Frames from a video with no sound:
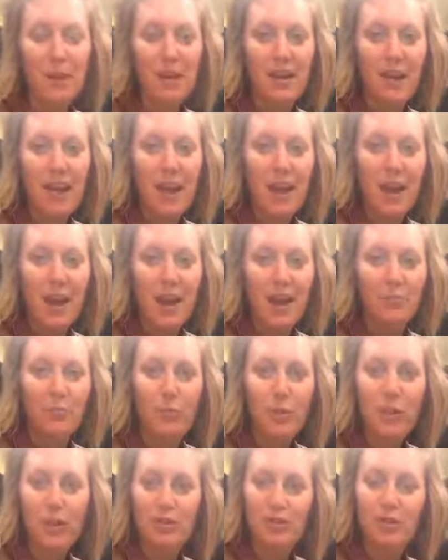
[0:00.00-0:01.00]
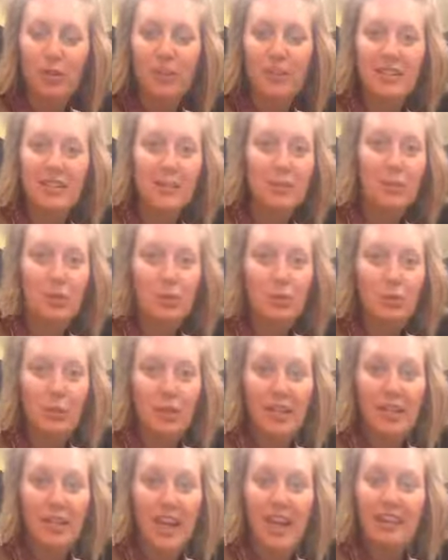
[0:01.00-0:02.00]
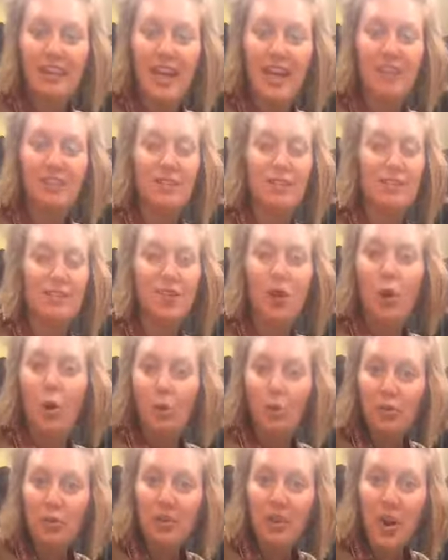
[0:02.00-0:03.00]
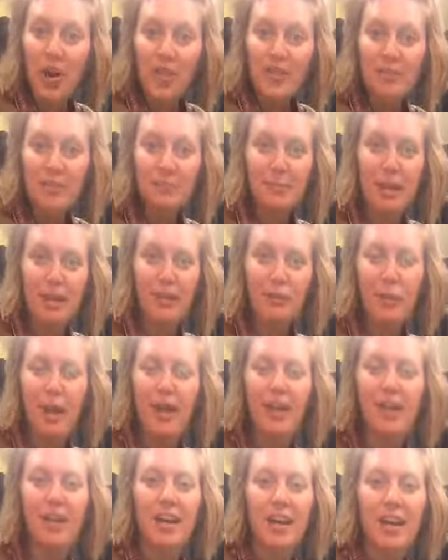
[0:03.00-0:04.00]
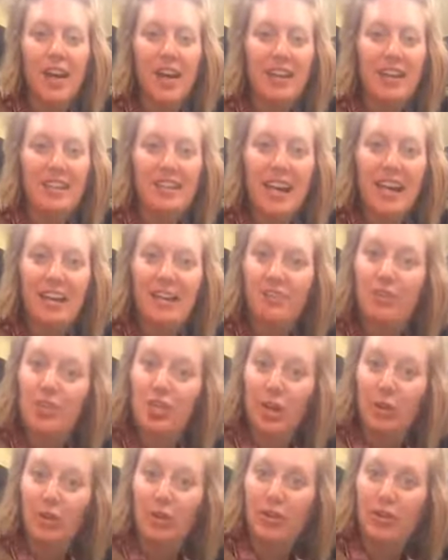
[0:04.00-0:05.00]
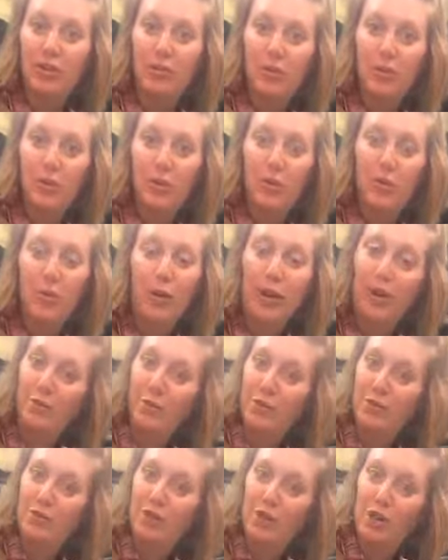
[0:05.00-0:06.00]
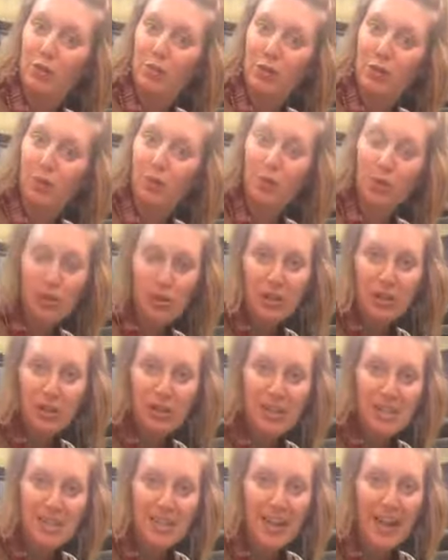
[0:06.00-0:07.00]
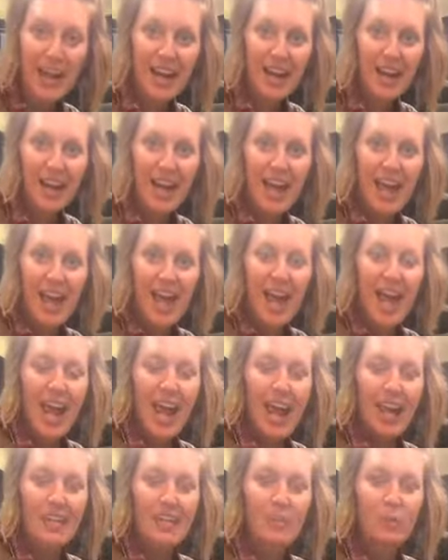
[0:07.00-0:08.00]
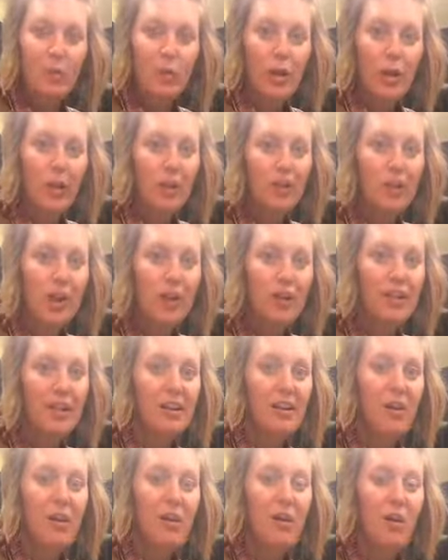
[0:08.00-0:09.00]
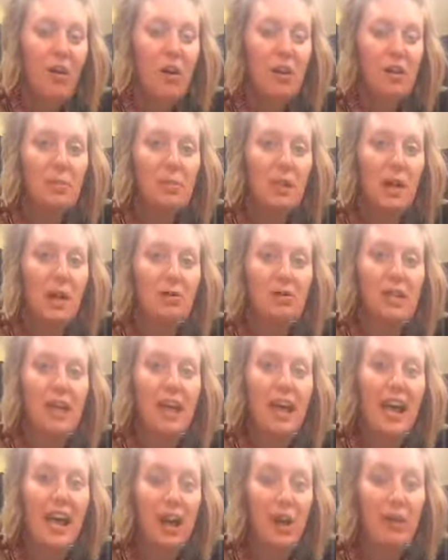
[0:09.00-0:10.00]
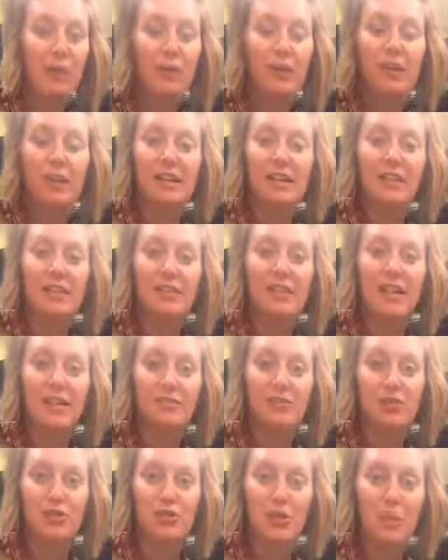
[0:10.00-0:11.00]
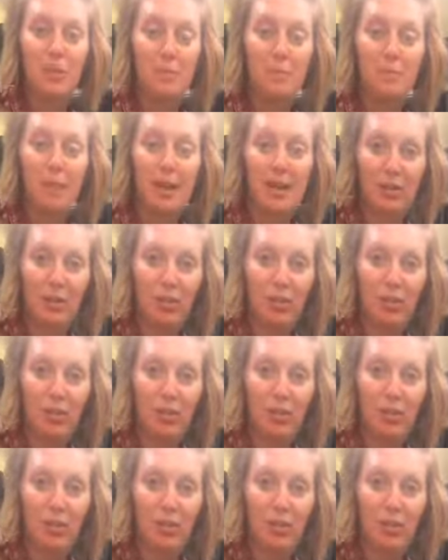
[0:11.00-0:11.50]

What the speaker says: we are doing this virtually, and that is totally awesome anyway, because I can share with you what I would have shared with you earlier today. And we are talking all about healthy lunch makeovers.